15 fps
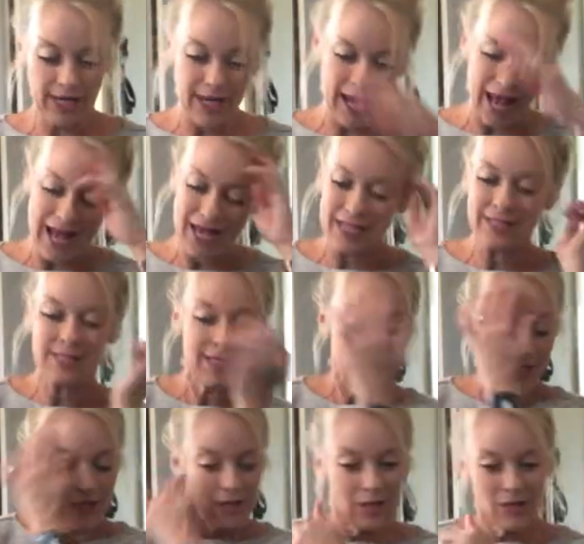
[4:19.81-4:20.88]
It has
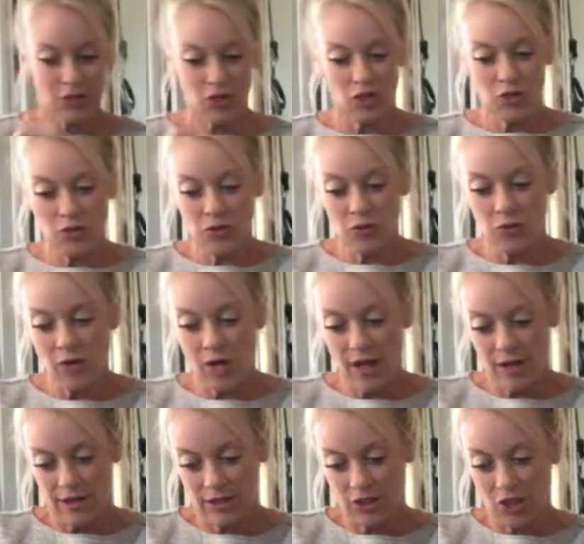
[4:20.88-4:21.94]
2
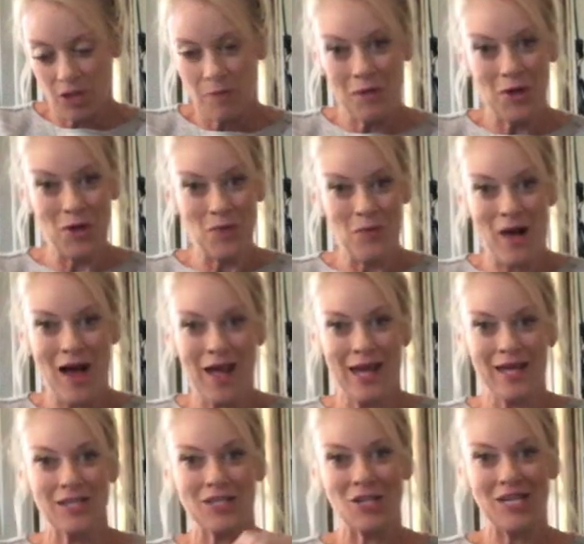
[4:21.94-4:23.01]
jumbo
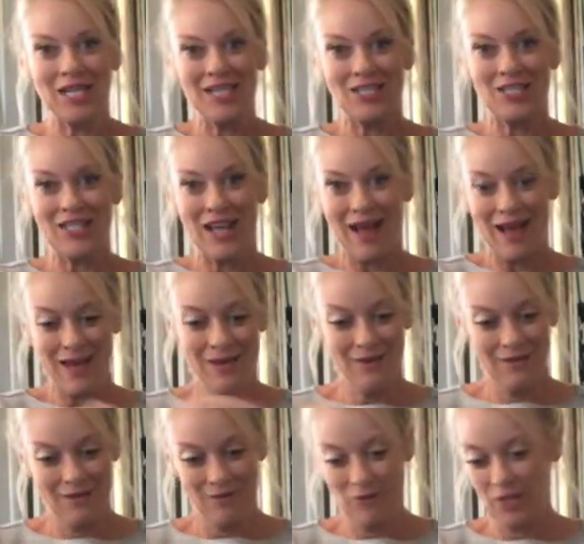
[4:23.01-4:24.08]
pockets on each side,
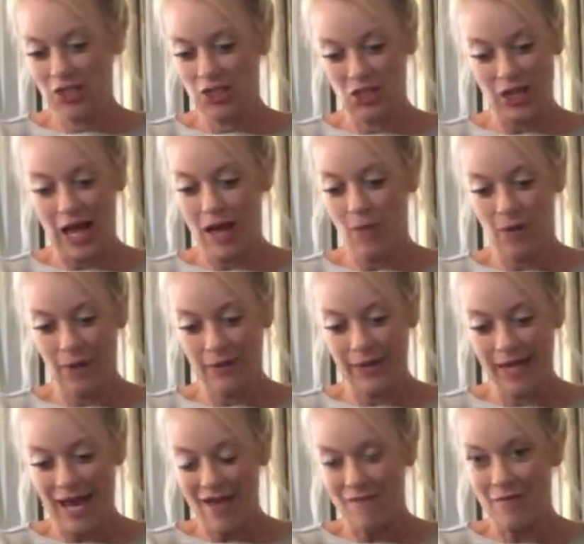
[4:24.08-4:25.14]
which I'll
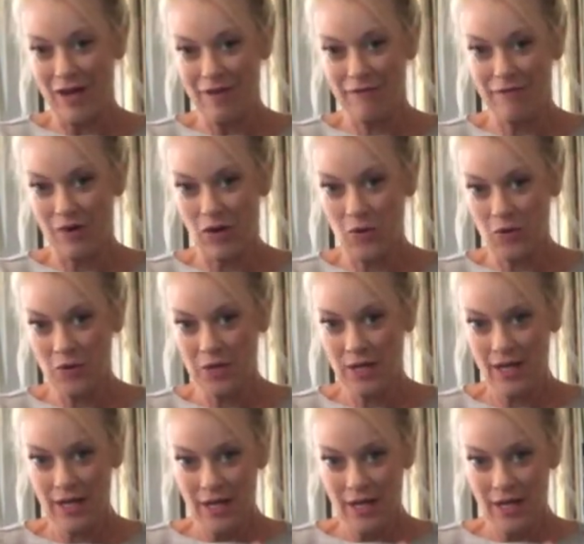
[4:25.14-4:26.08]
probably have my phone